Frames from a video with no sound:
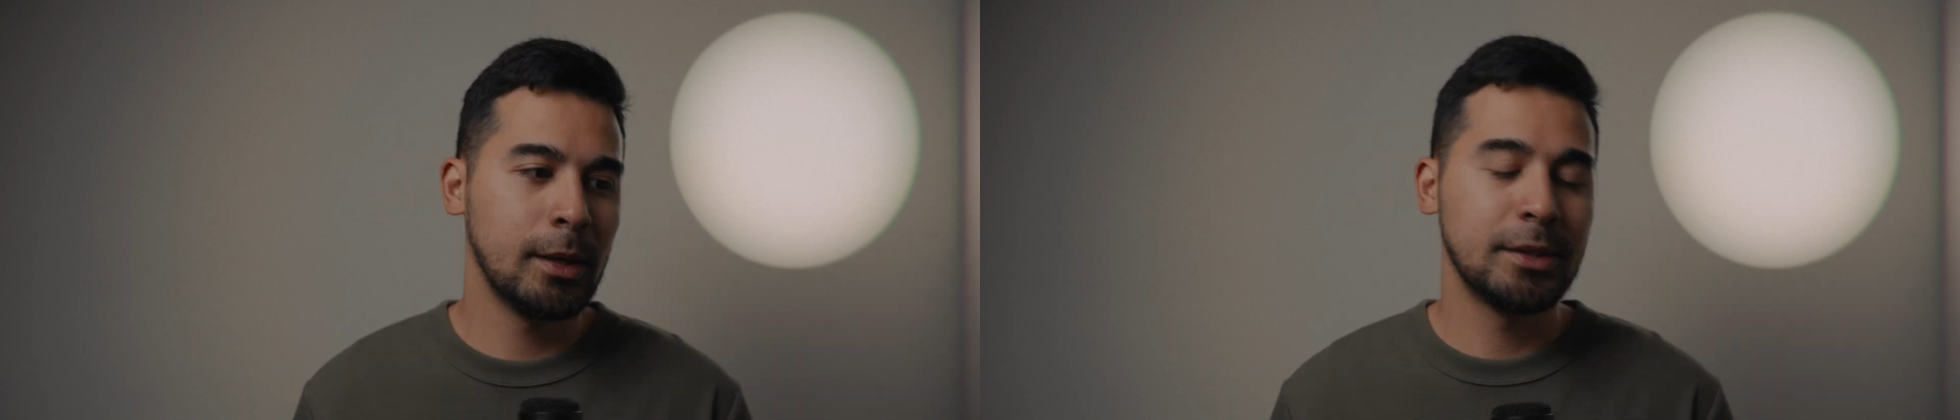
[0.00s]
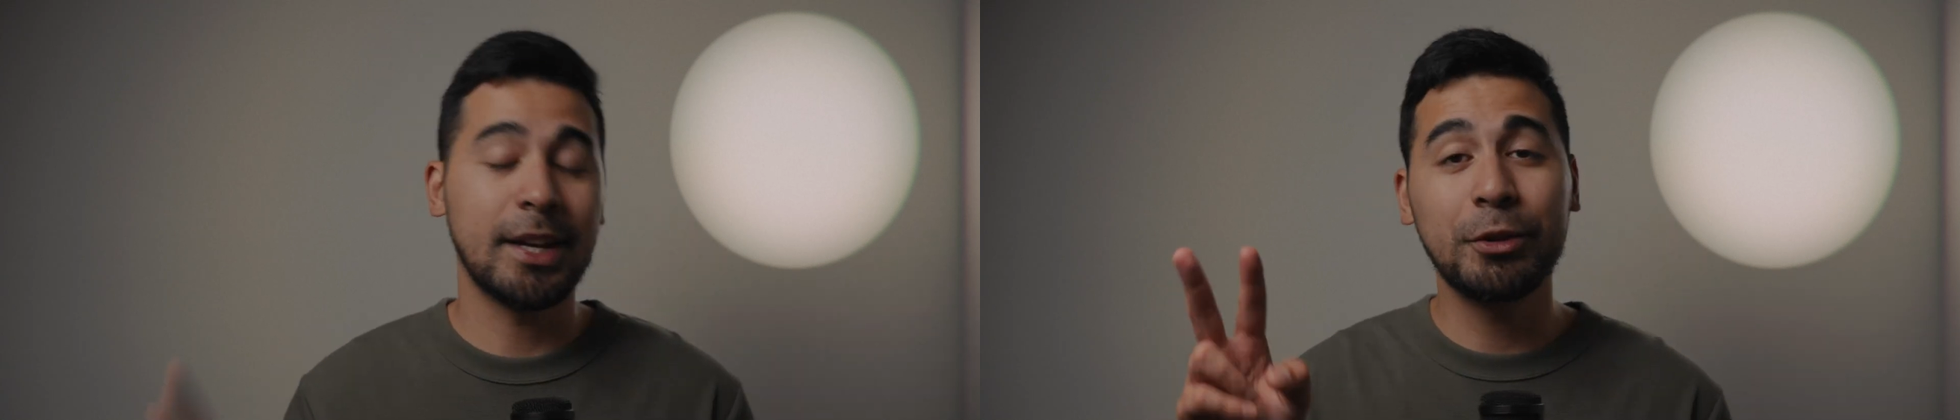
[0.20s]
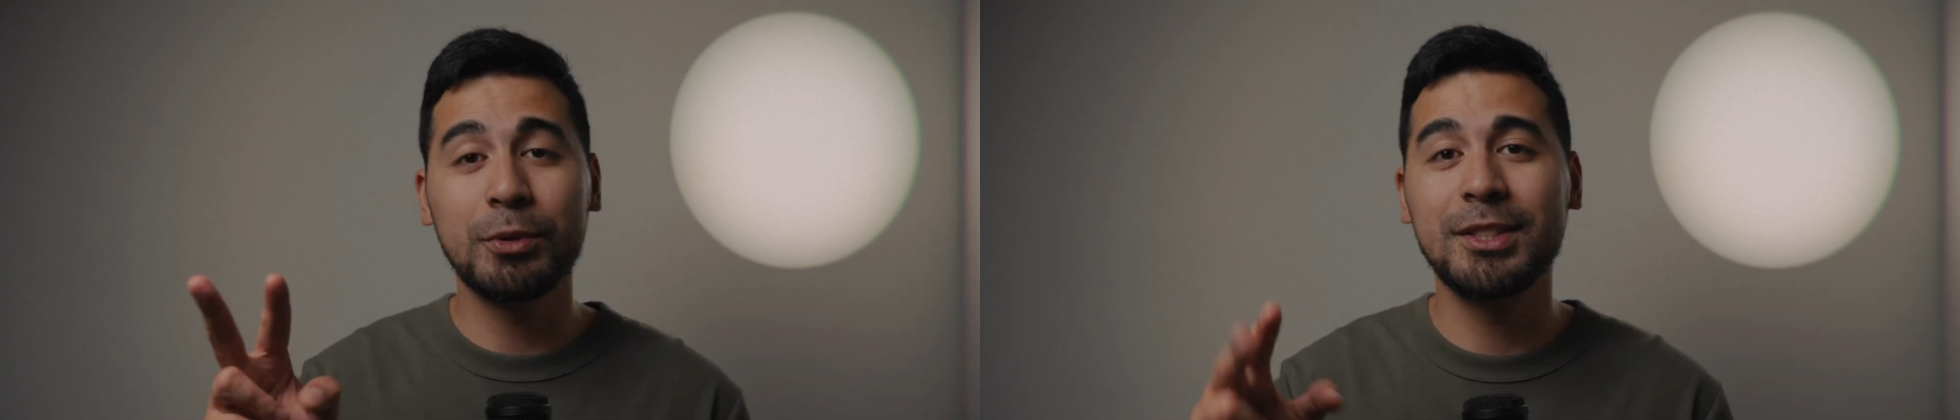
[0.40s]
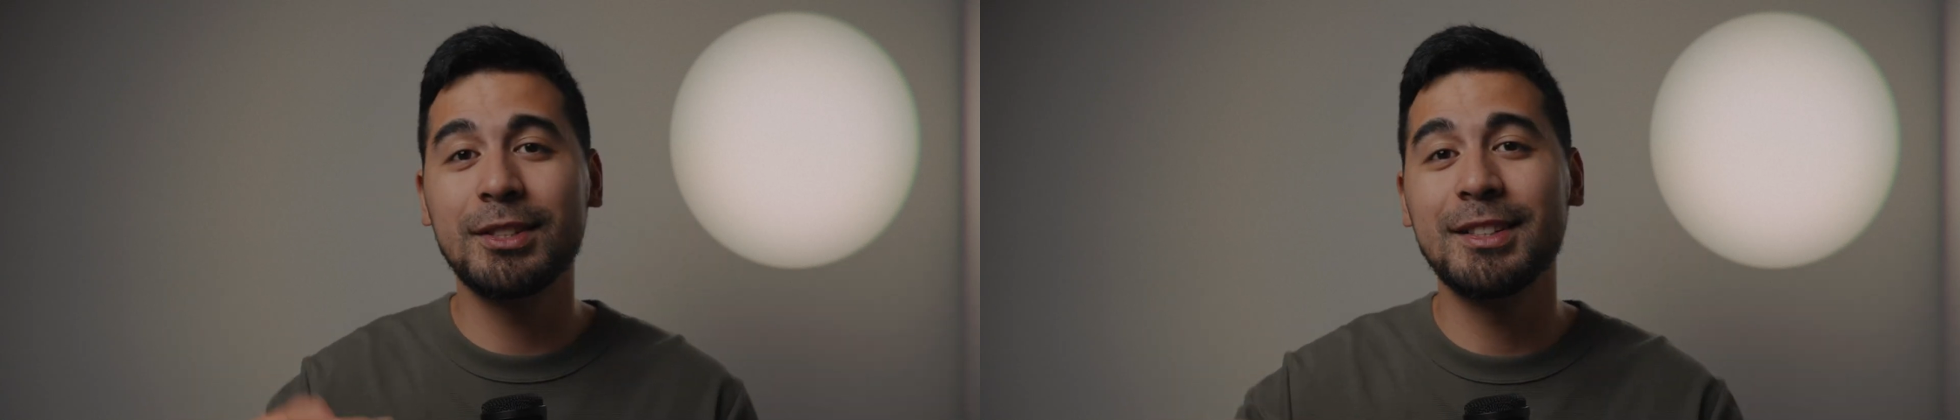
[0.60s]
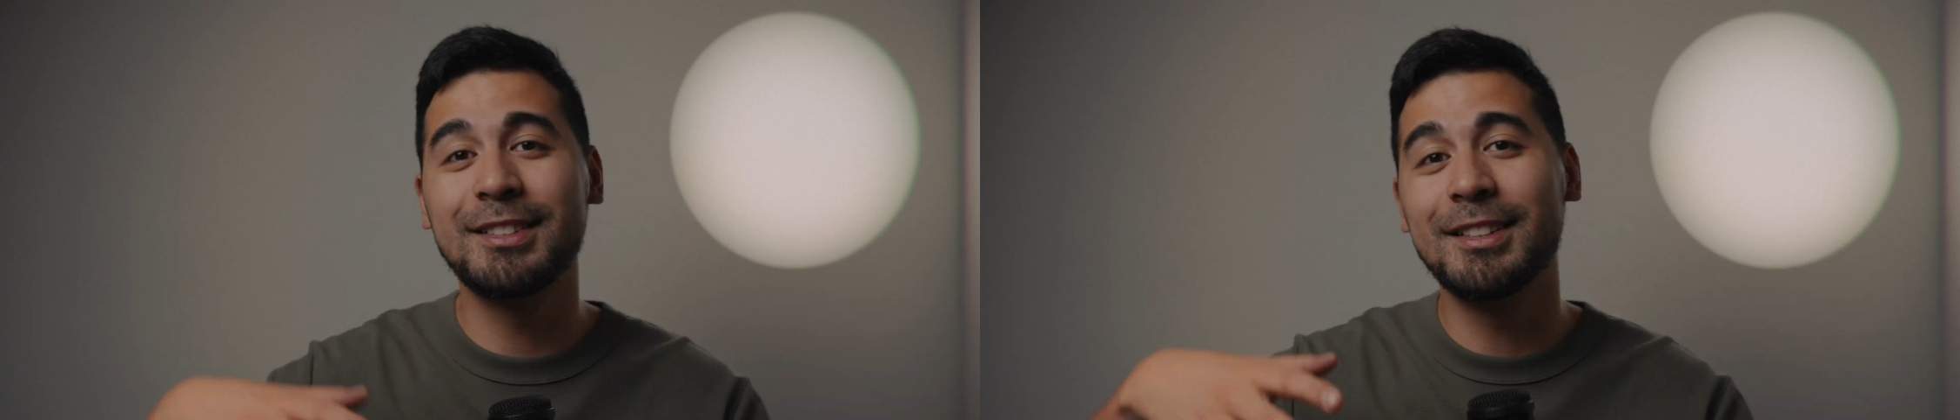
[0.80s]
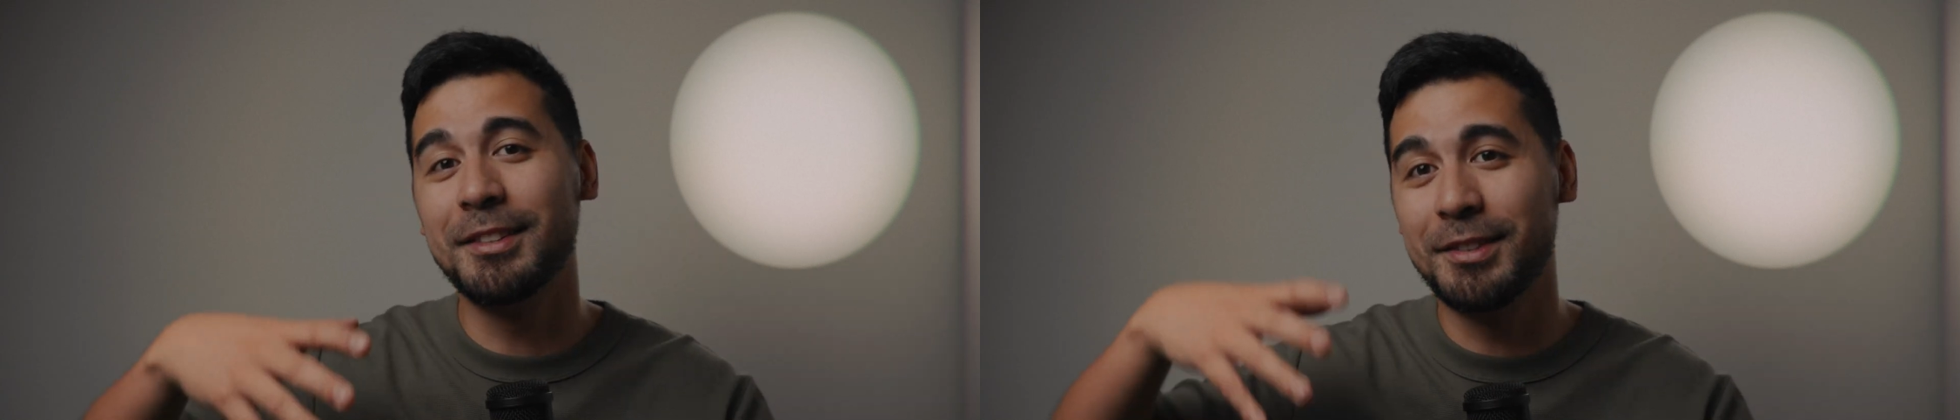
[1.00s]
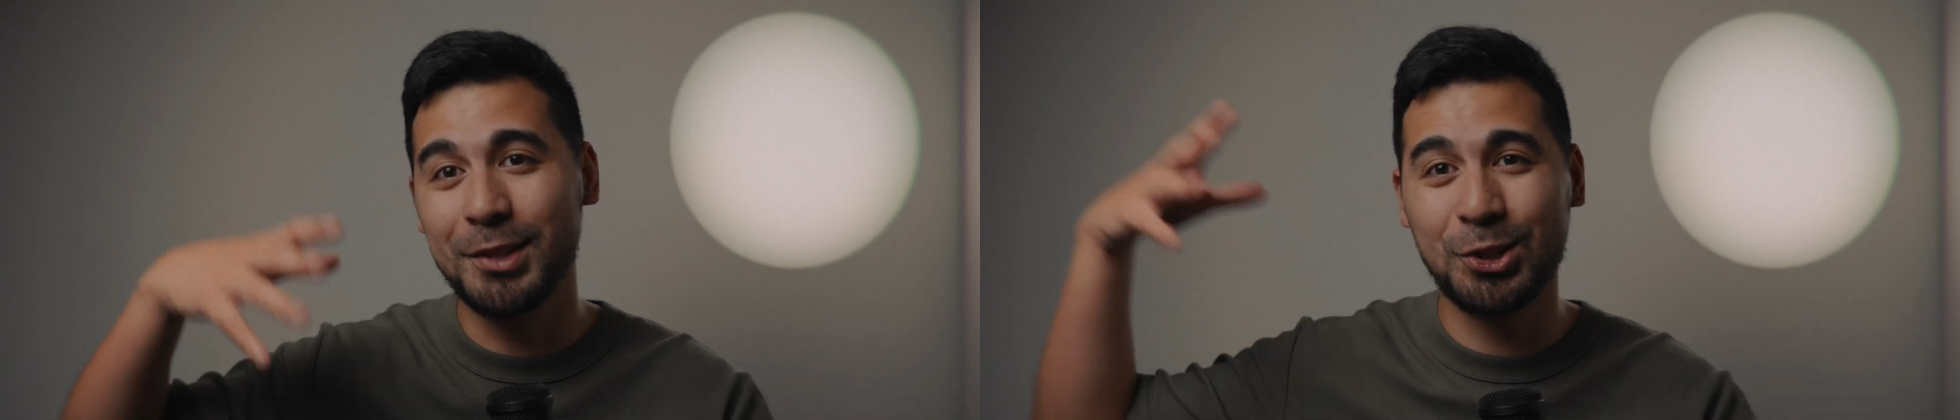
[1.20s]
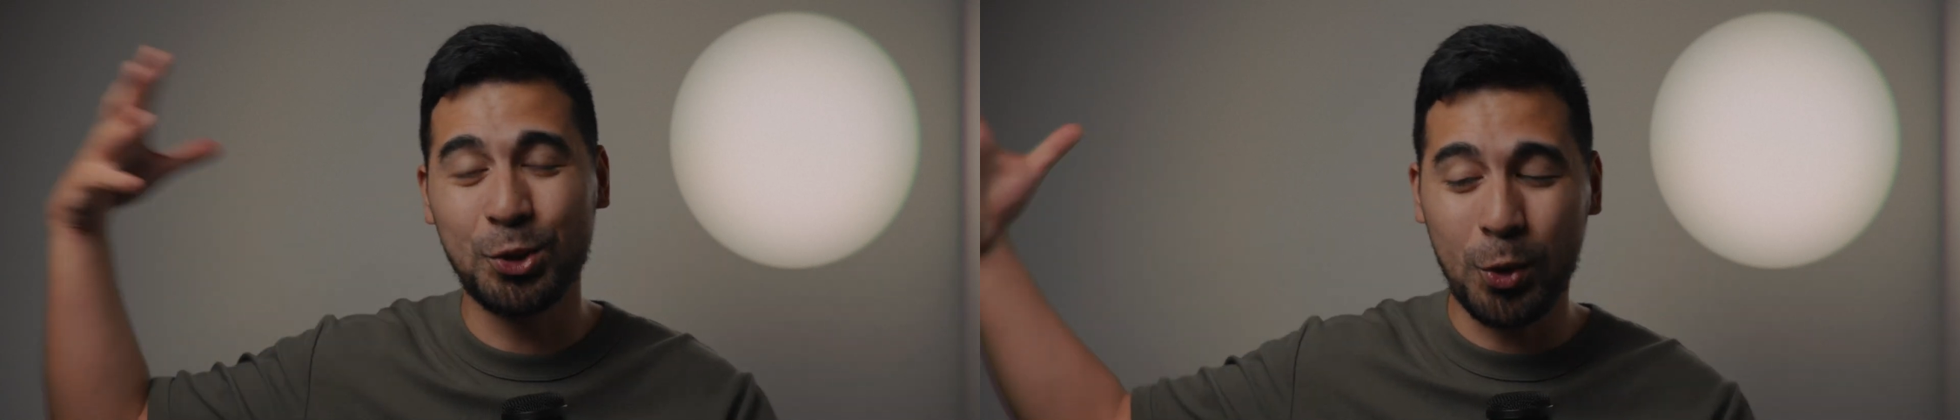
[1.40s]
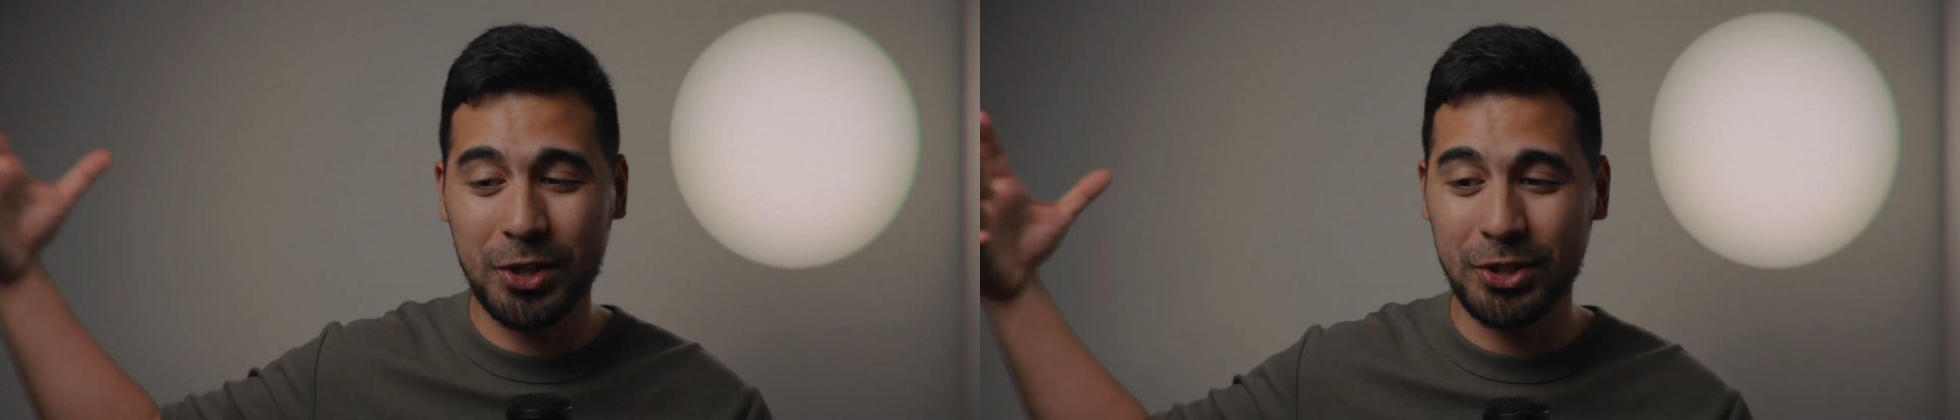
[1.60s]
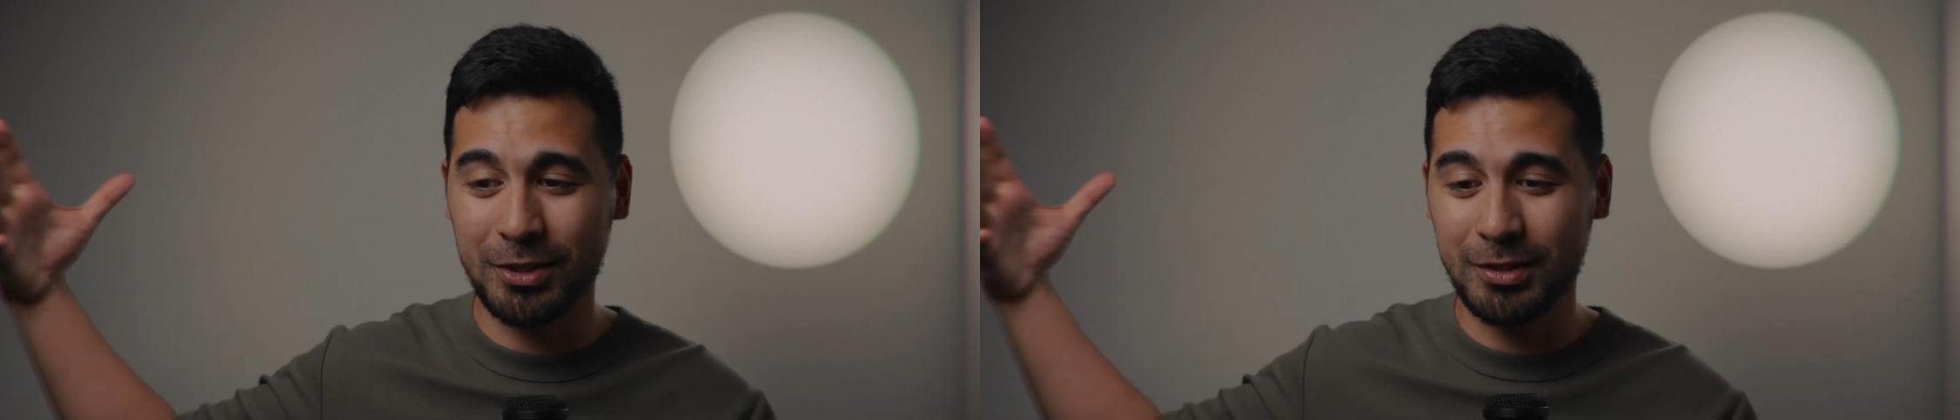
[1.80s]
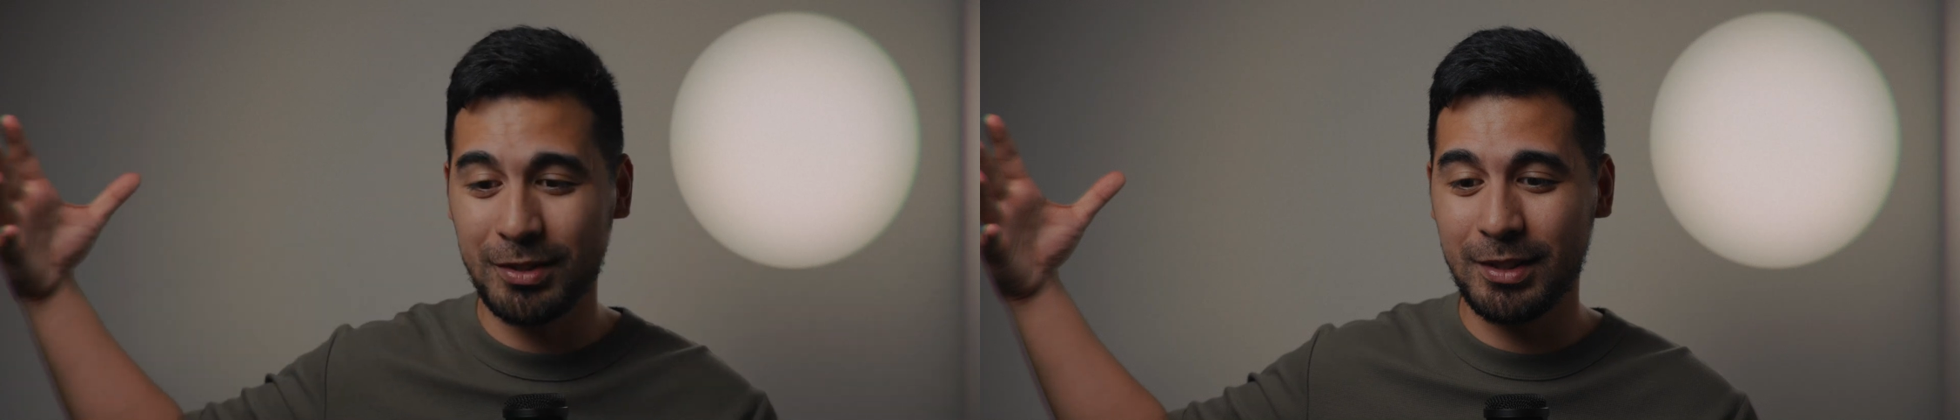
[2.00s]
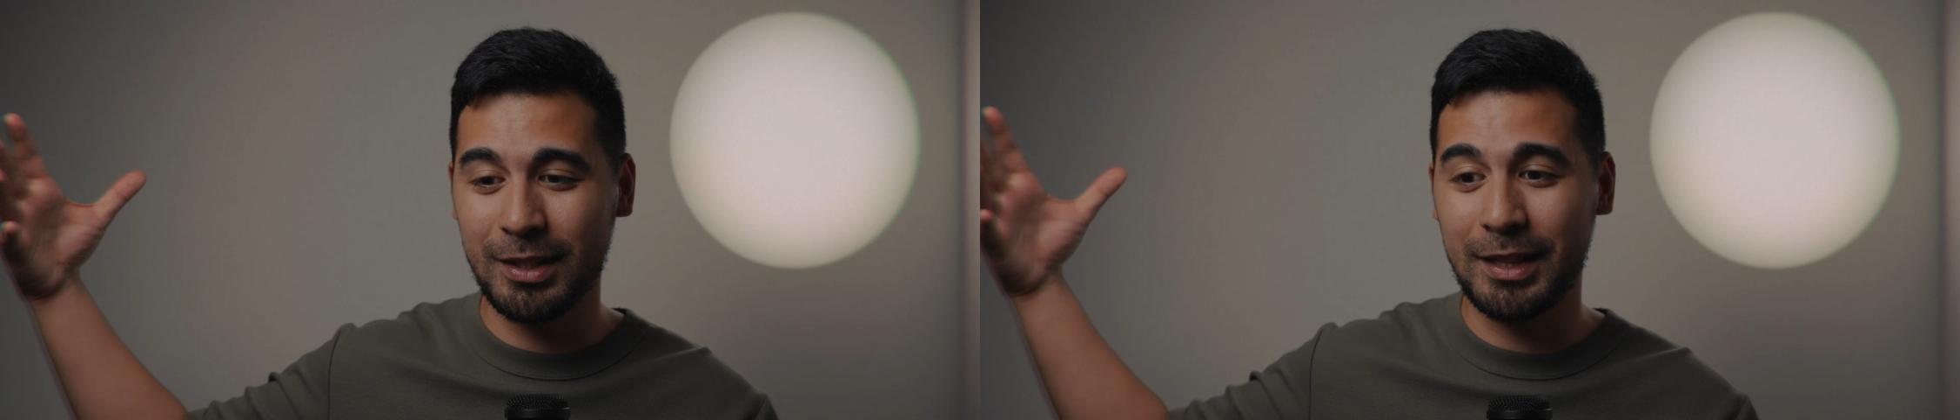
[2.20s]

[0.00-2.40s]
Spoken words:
Second reason is the distortion